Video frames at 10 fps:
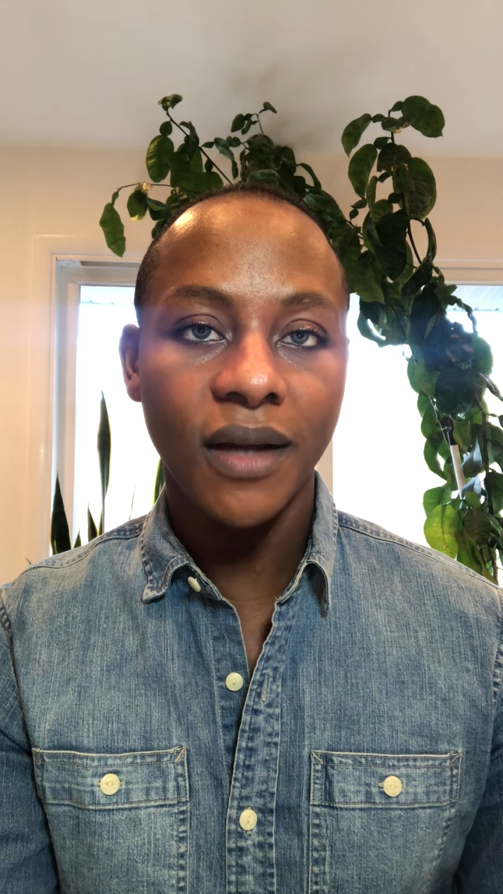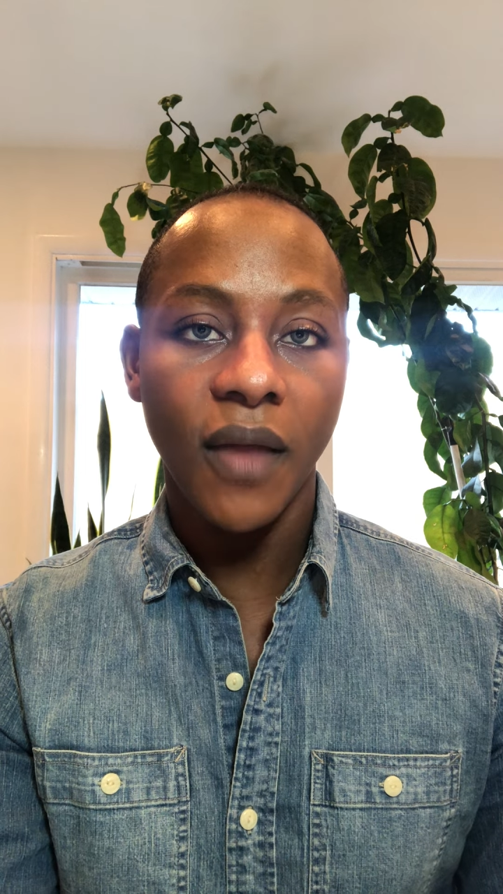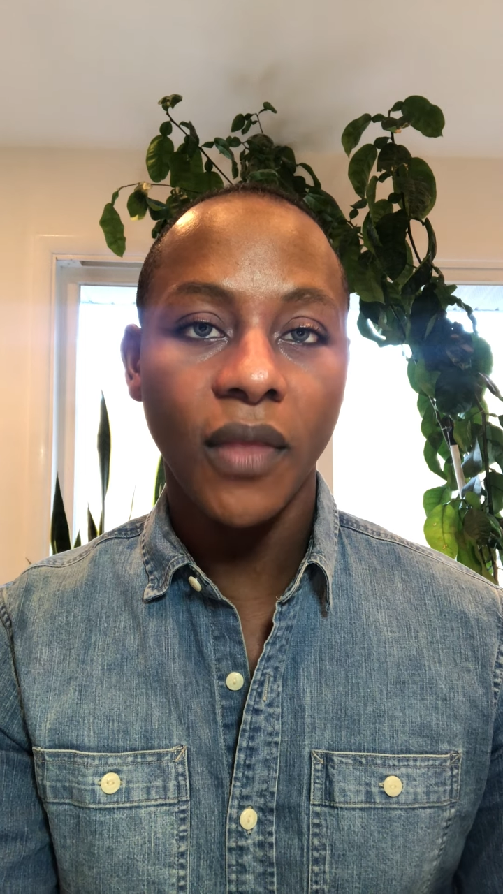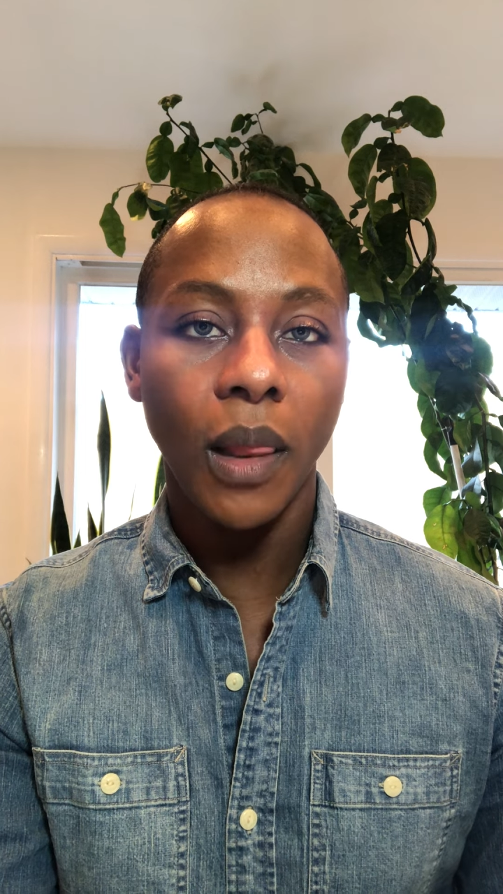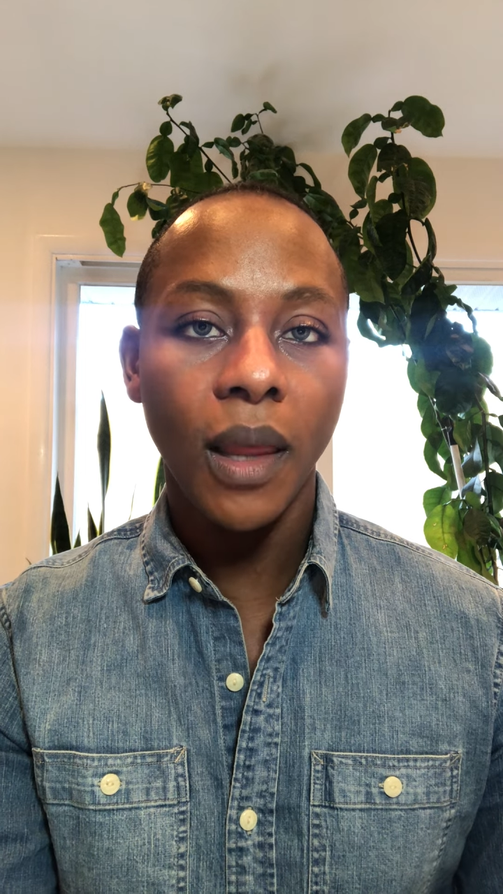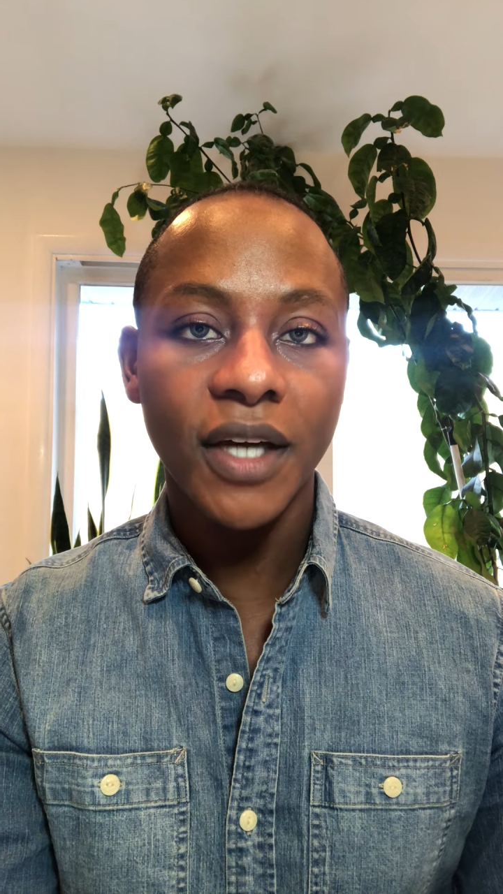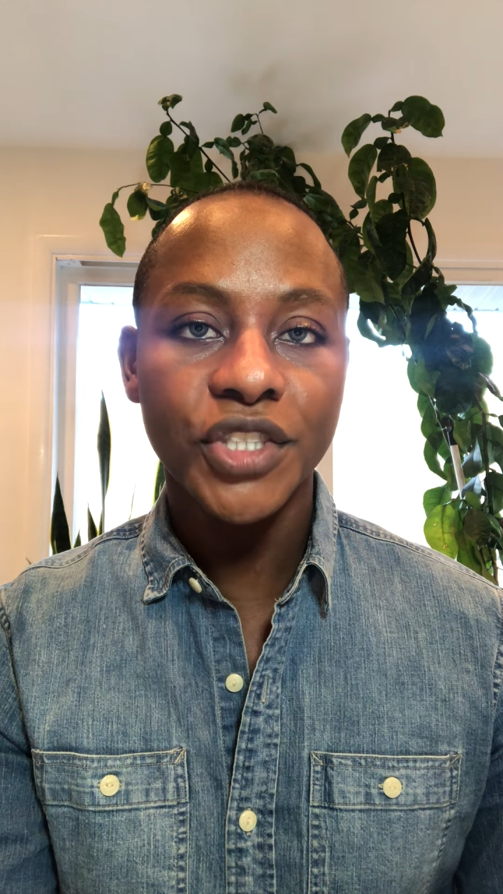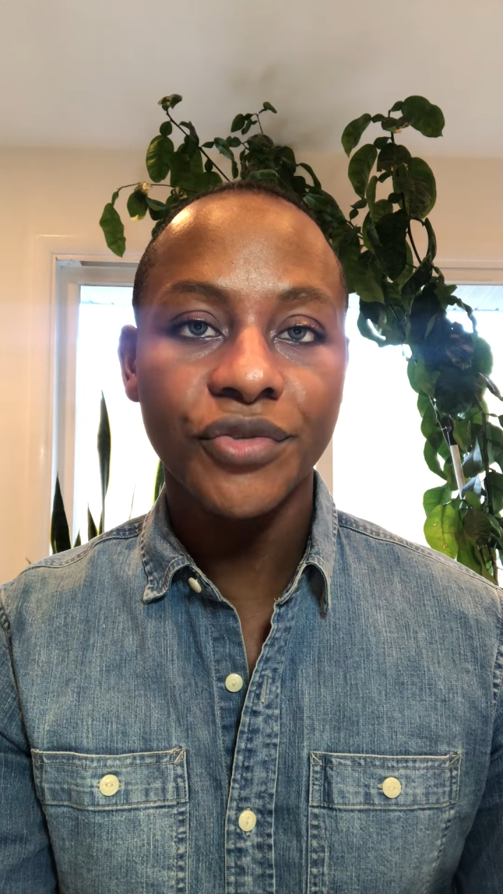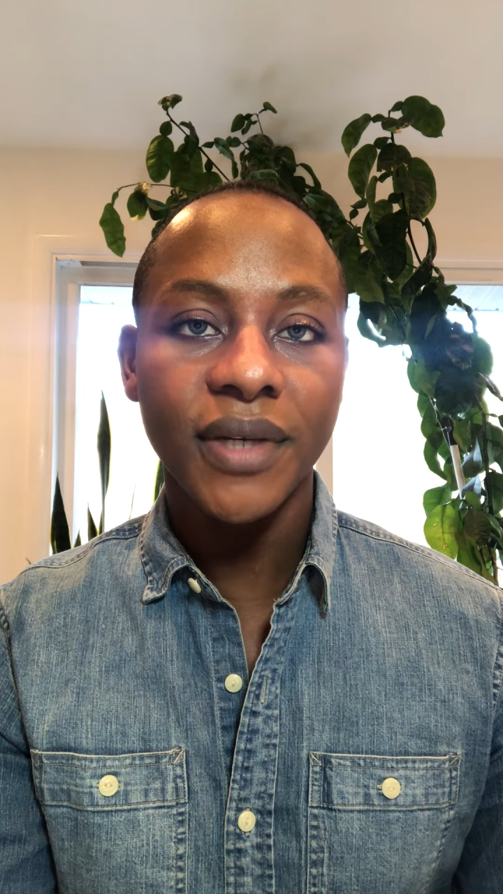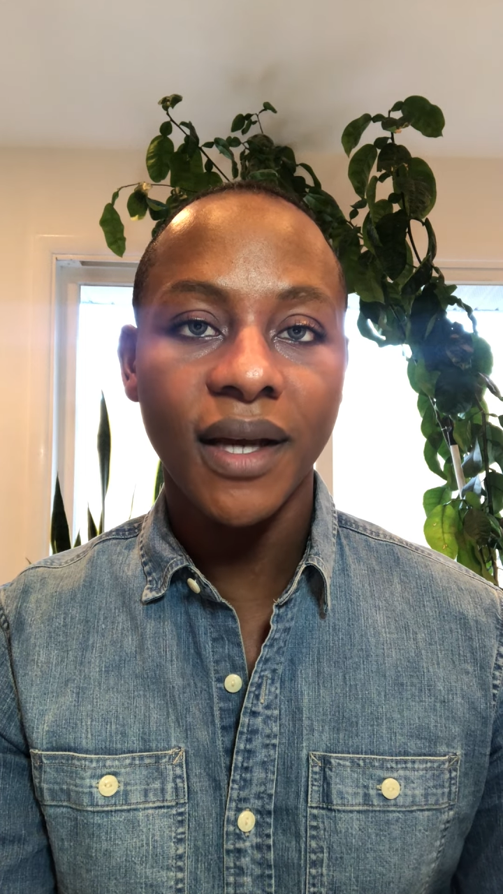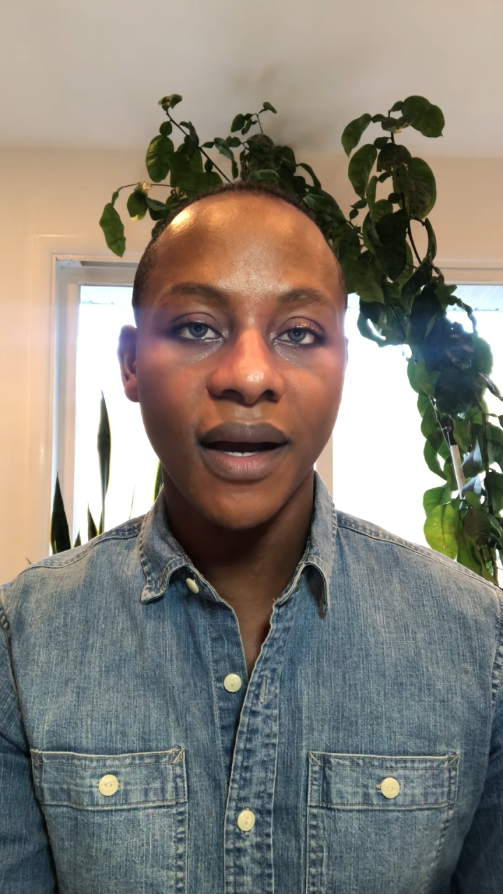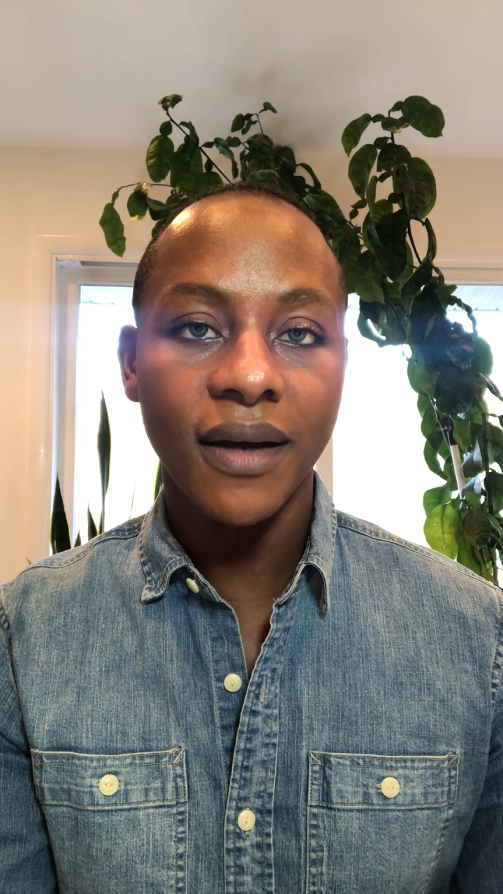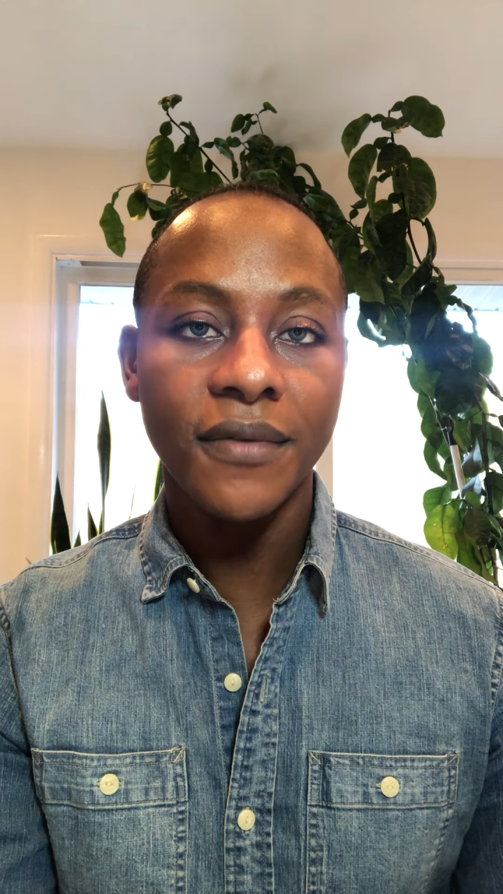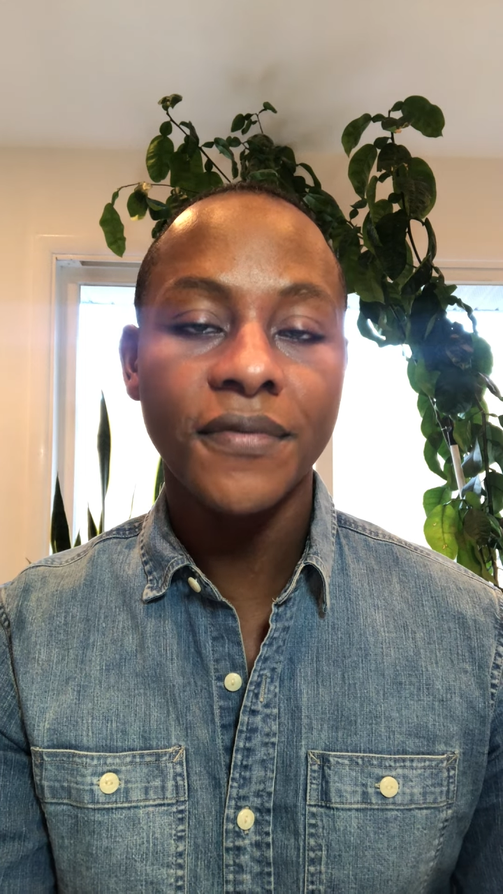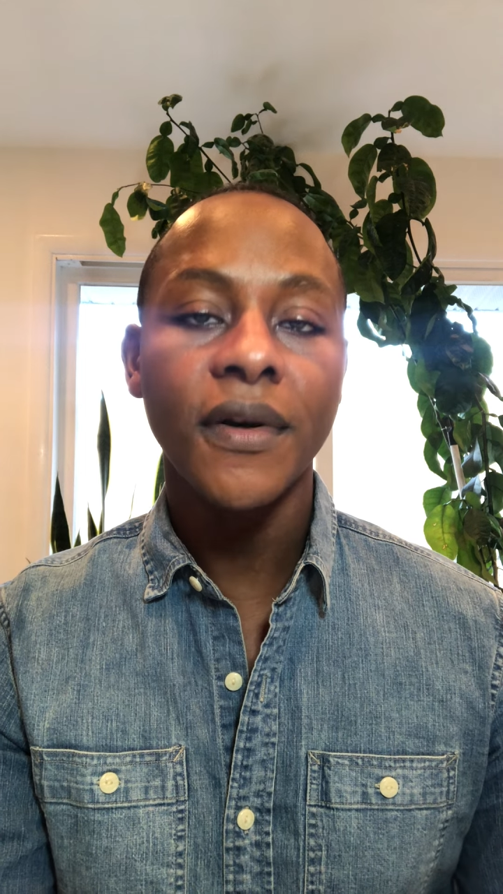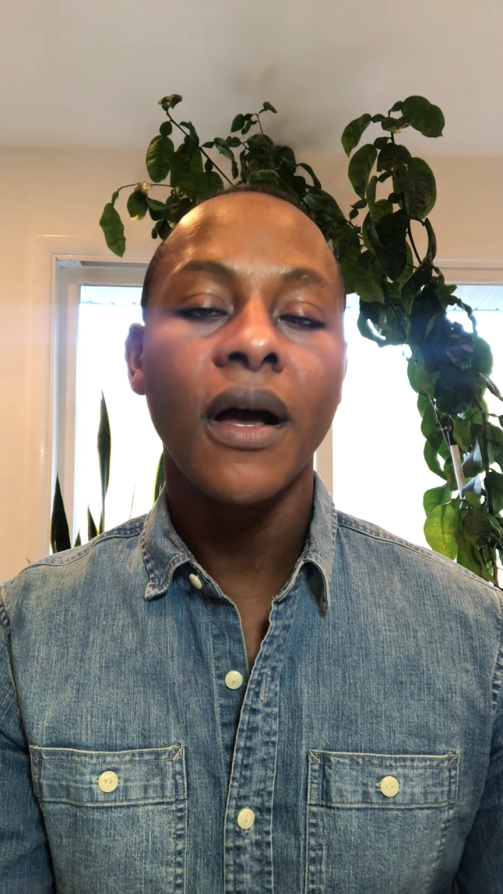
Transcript: on the luxury of